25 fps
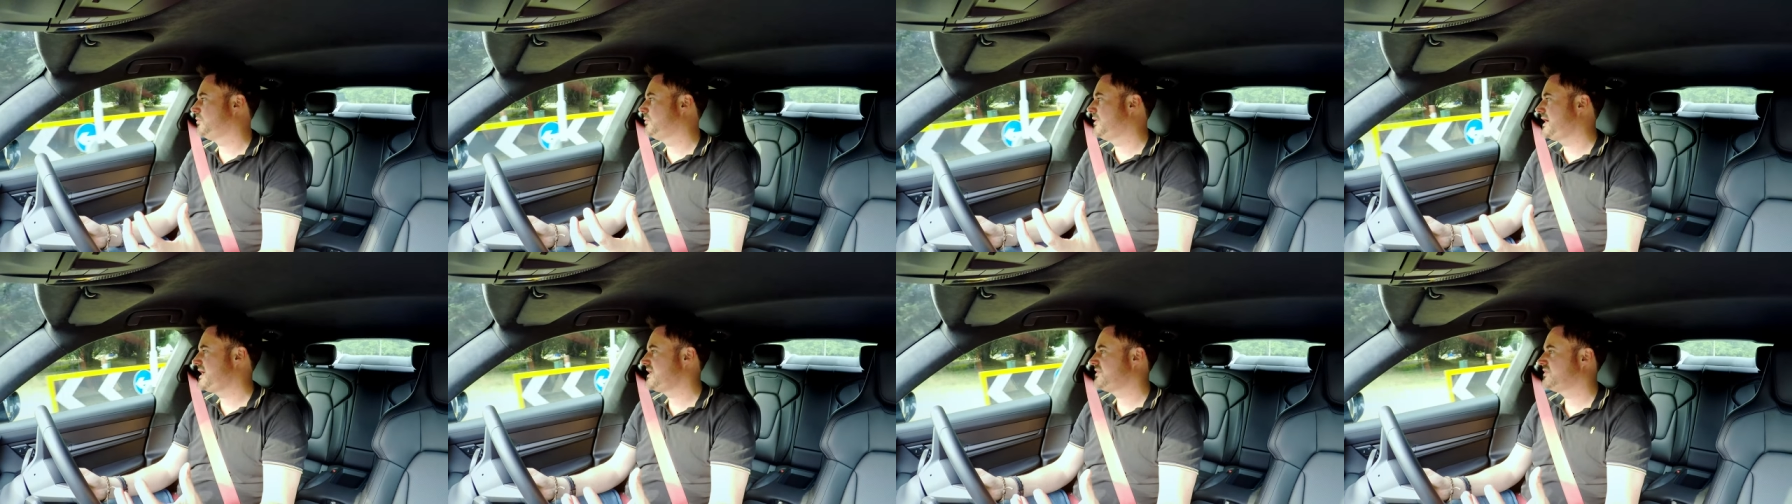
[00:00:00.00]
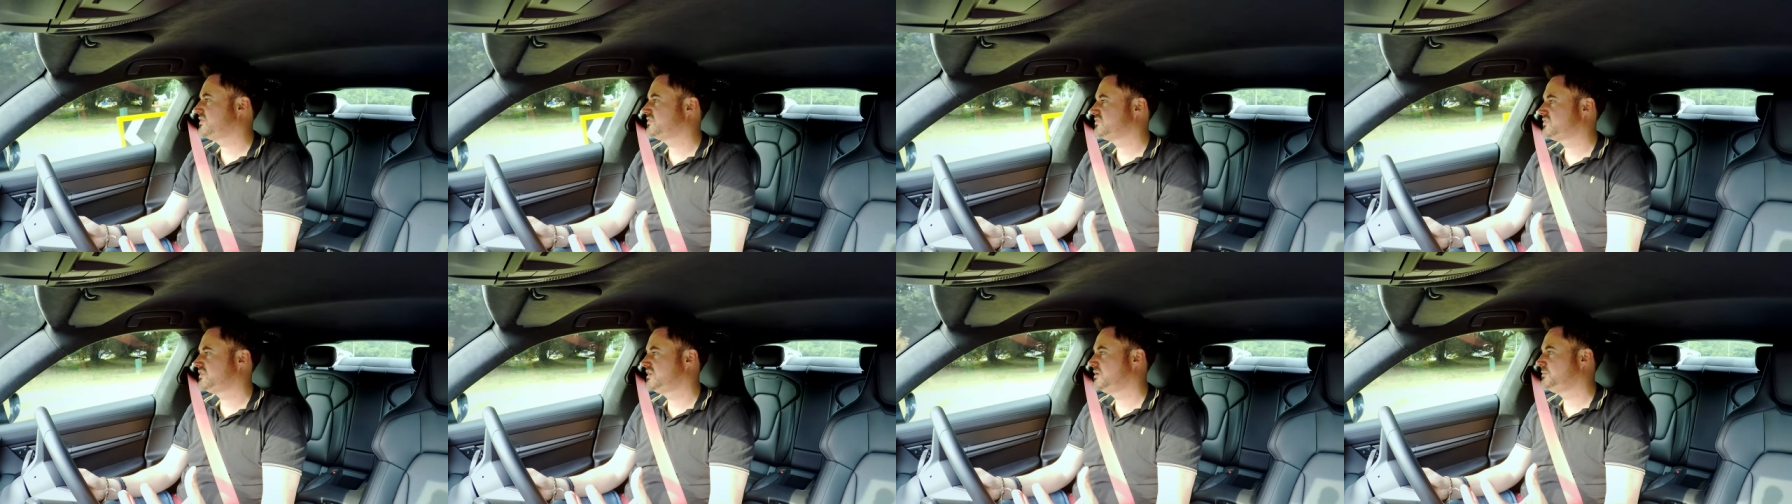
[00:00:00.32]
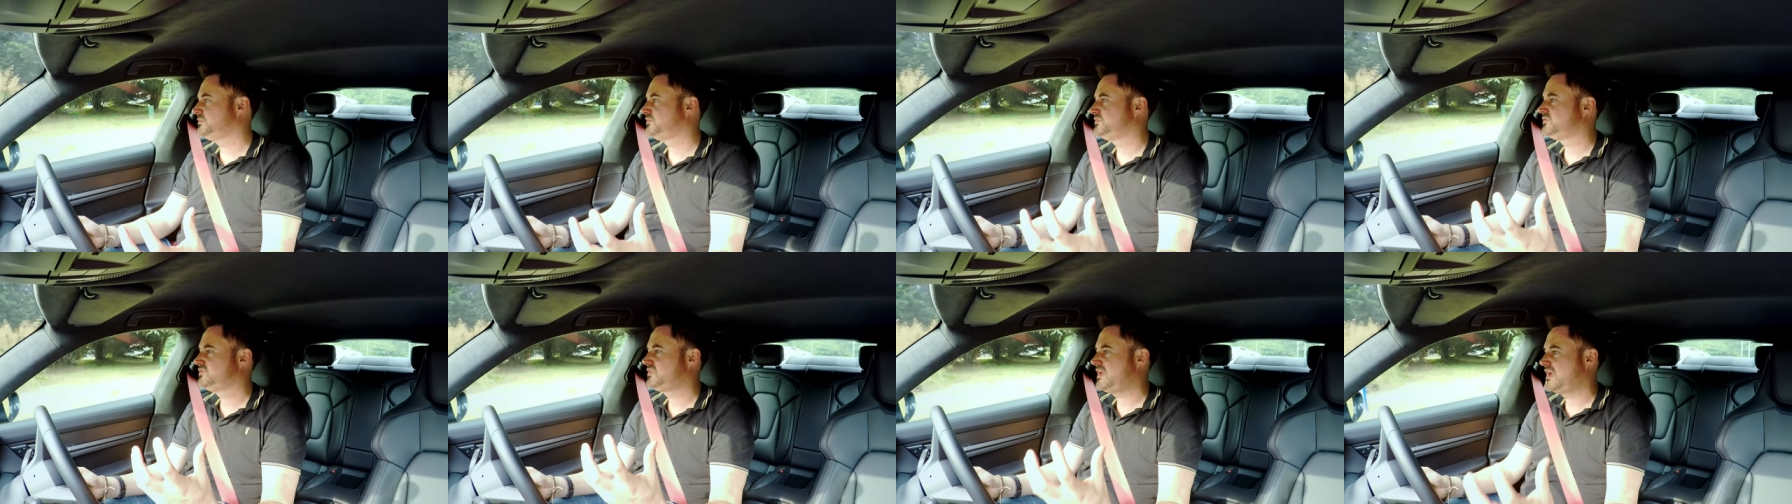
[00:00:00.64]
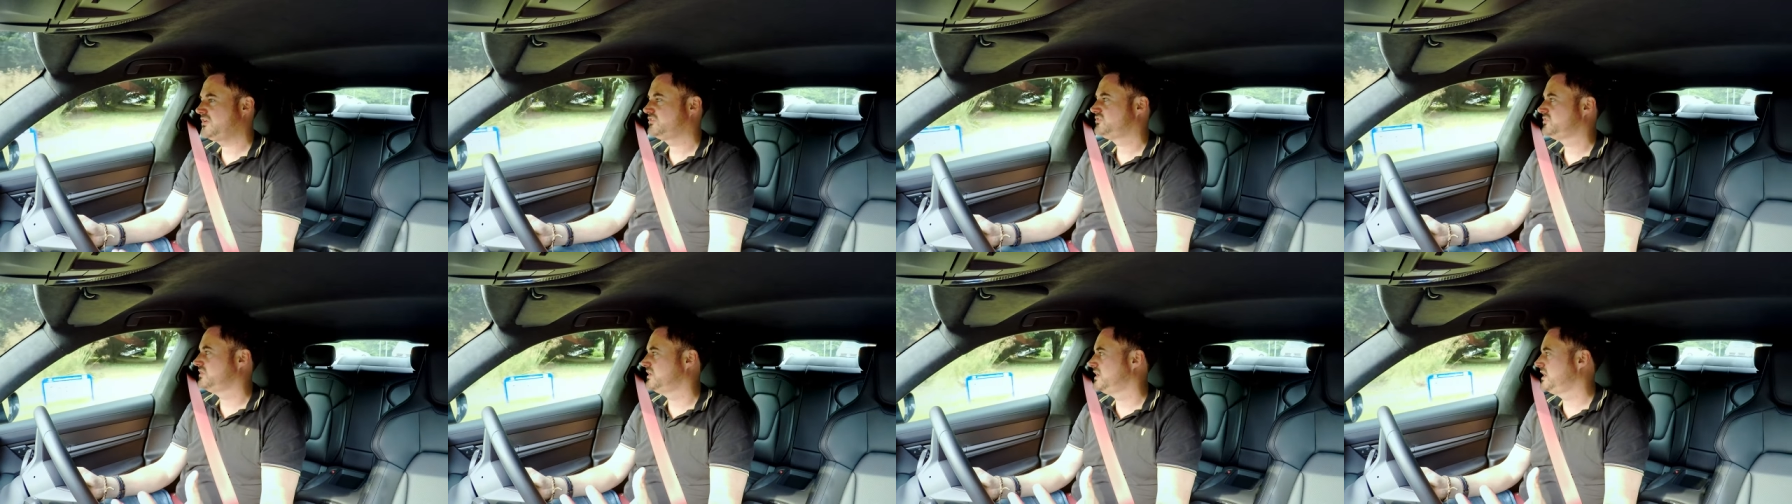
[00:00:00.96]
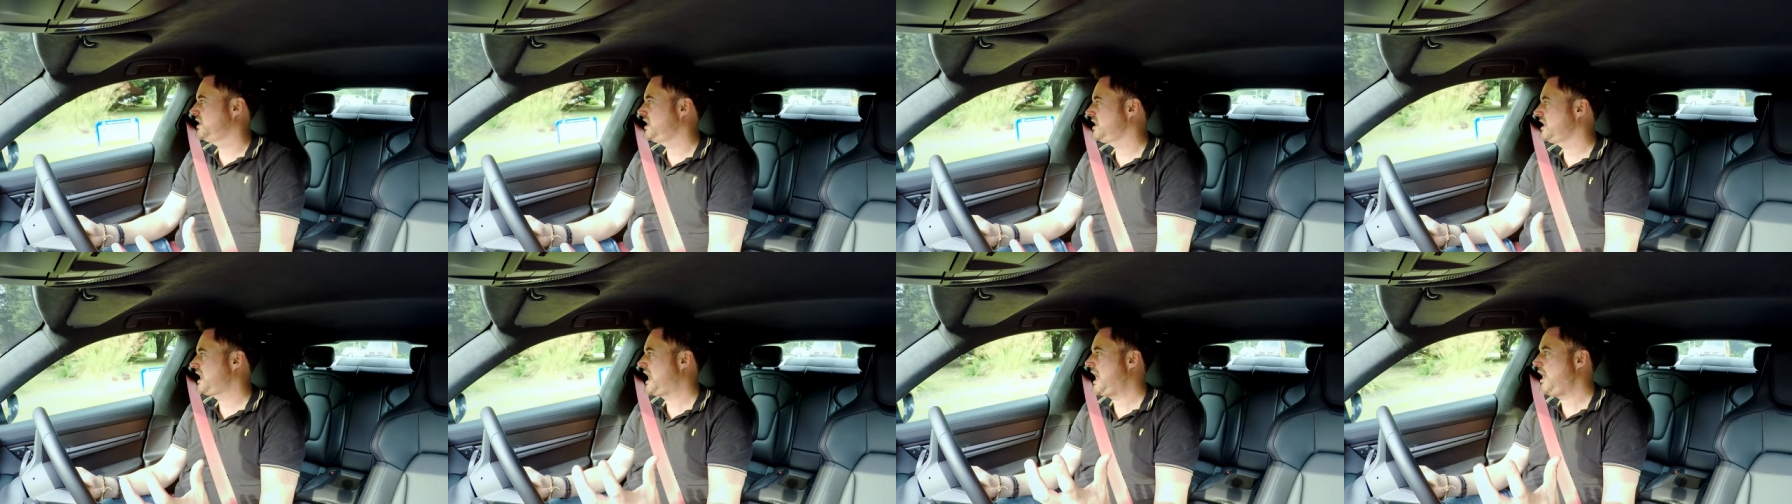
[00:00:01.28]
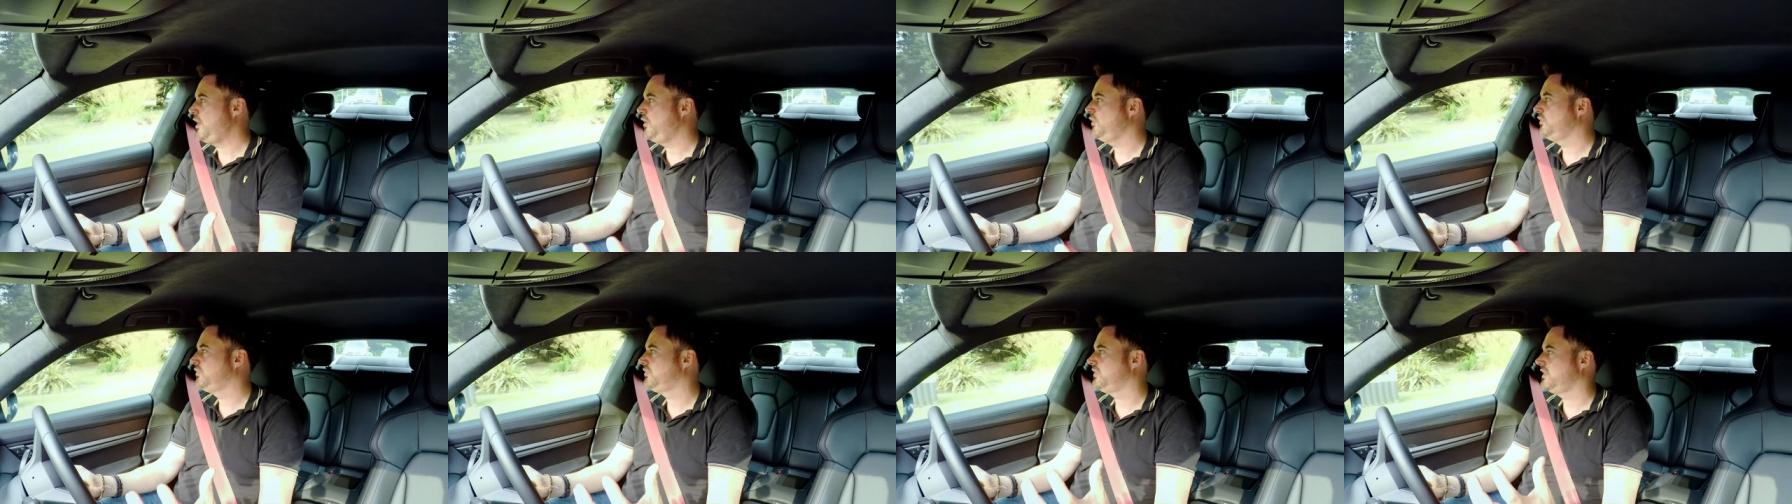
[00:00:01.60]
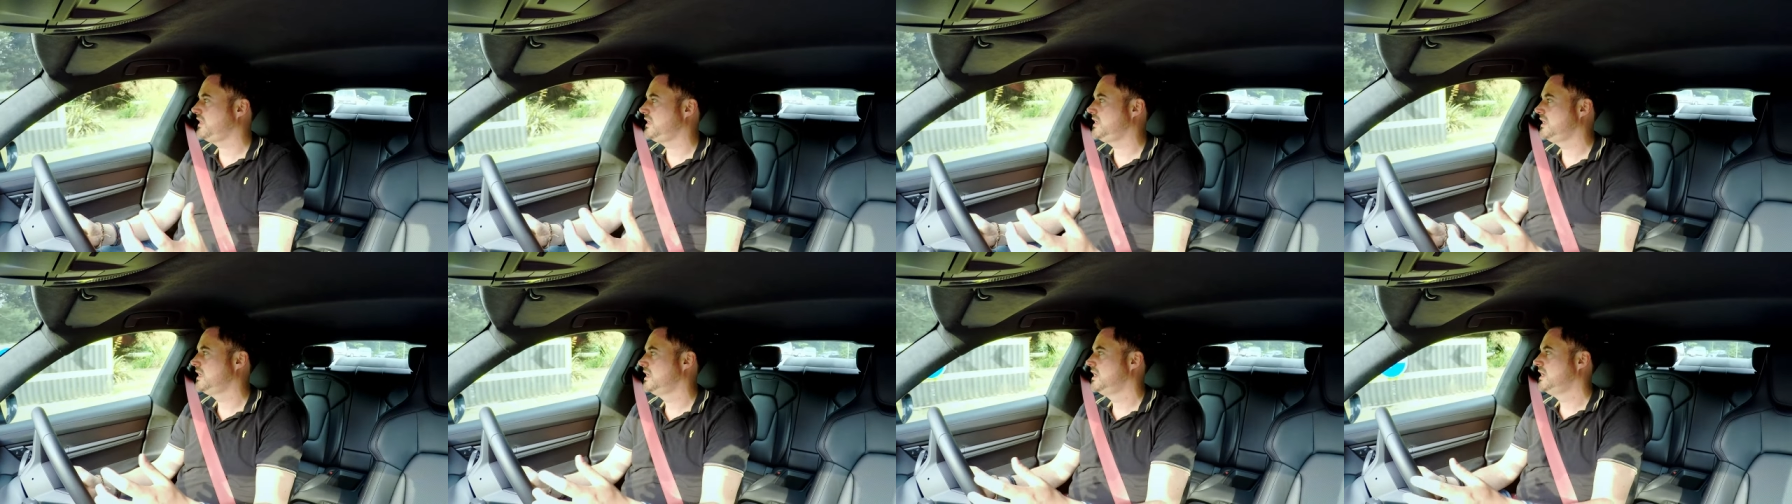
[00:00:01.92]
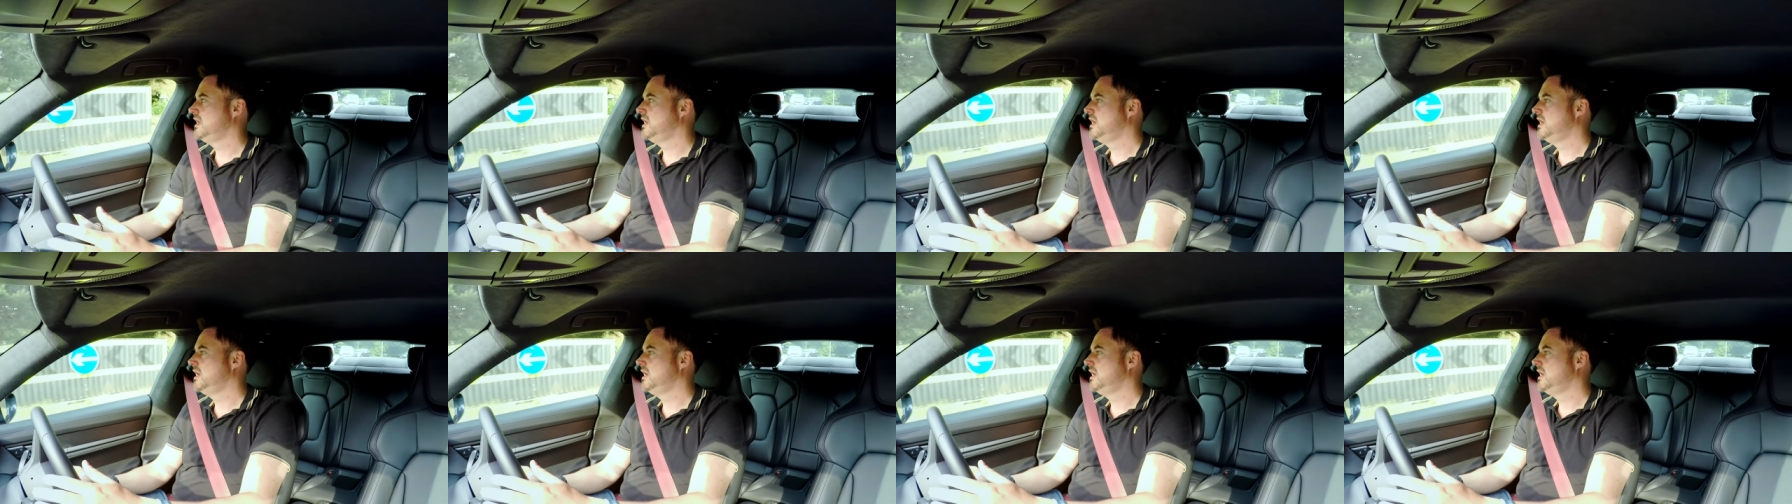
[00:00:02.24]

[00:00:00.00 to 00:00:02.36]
make this an obsession, an unhealthy